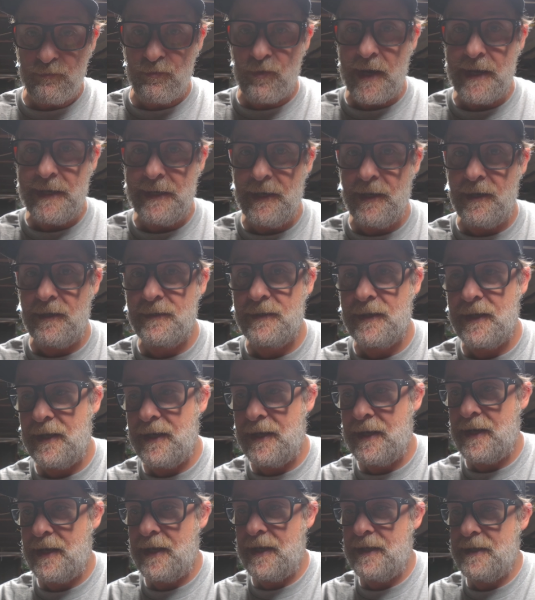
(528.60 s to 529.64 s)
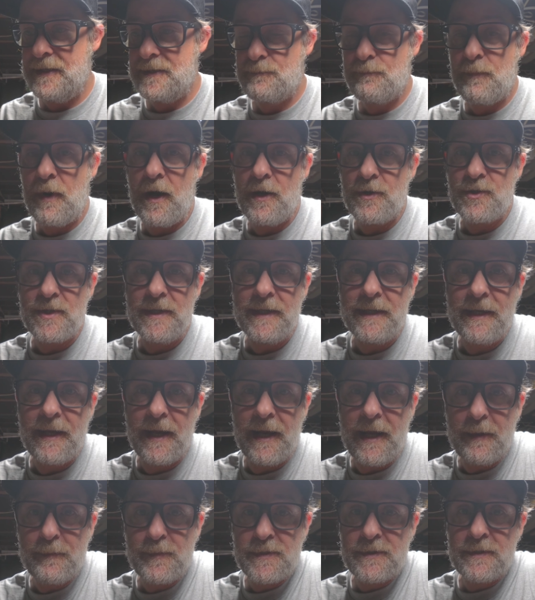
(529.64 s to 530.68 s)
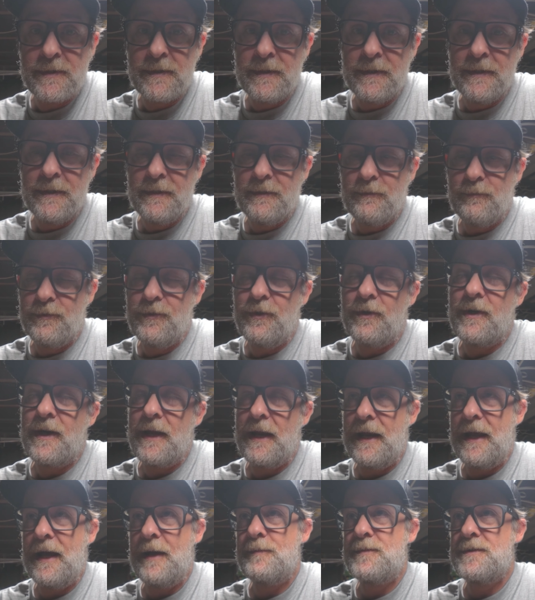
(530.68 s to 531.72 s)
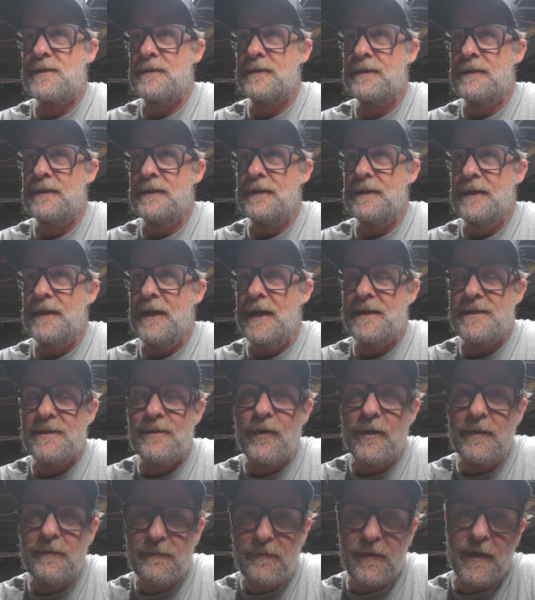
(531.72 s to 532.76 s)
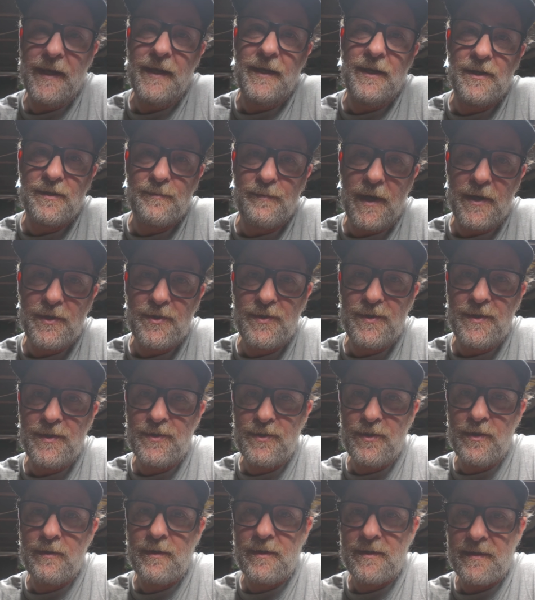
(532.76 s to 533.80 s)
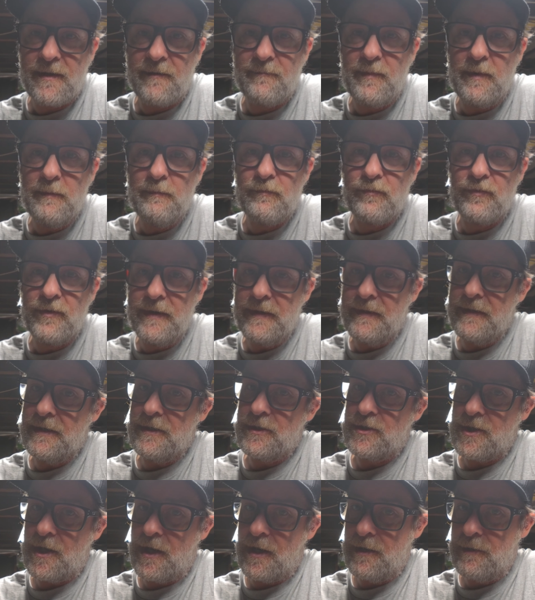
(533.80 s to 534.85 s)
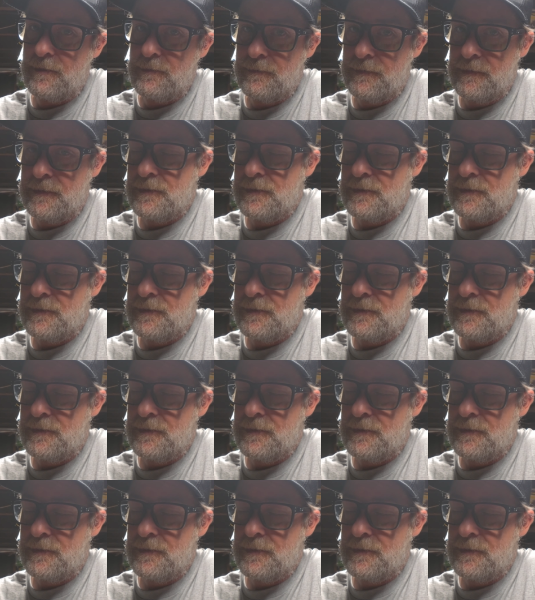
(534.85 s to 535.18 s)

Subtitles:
right lung is partially collapsed. Well, not collapsed. It's not inflating as much as it should, because I've been breathing shallow.